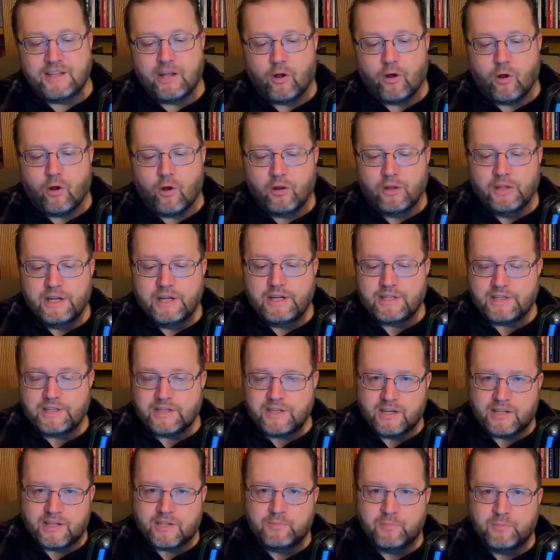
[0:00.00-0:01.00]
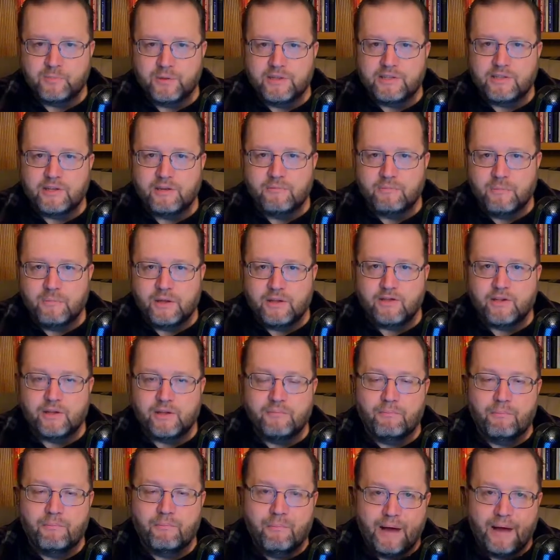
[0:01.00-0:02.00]
earliest explicit
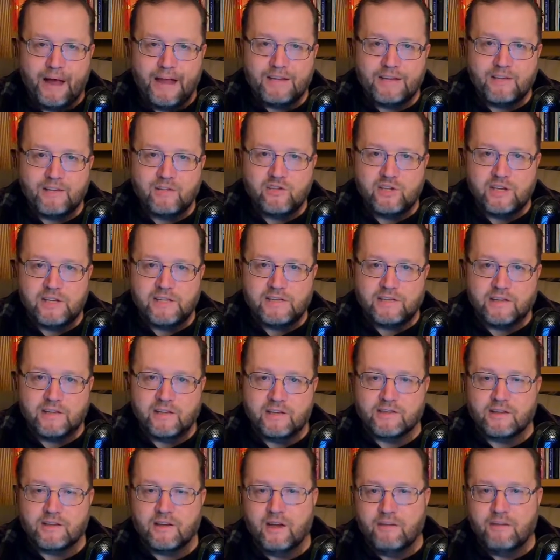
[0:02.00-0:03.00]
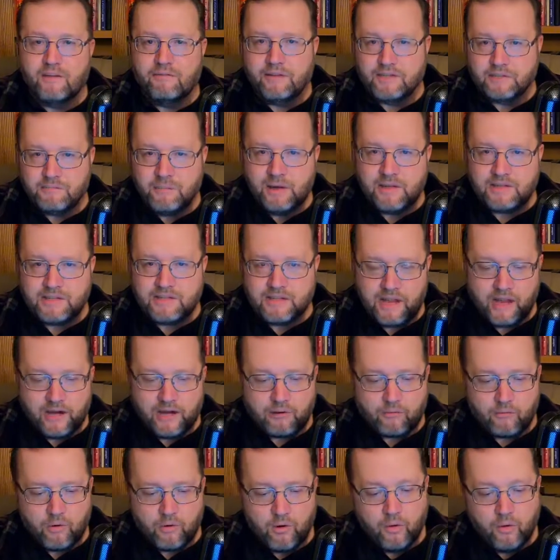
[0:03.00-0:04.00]
mention by Jesus of his
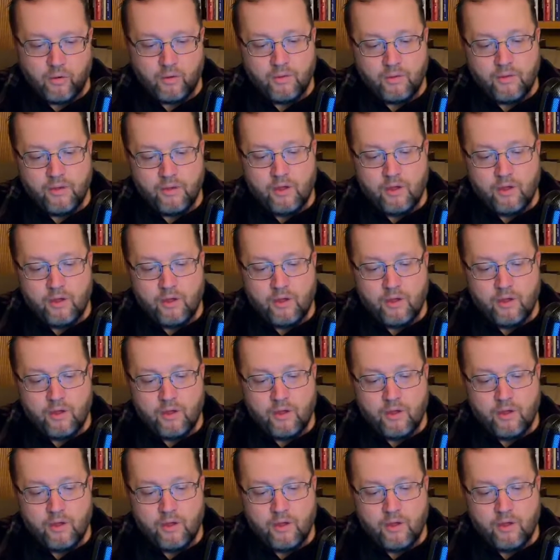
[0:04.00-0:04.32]
messianic role,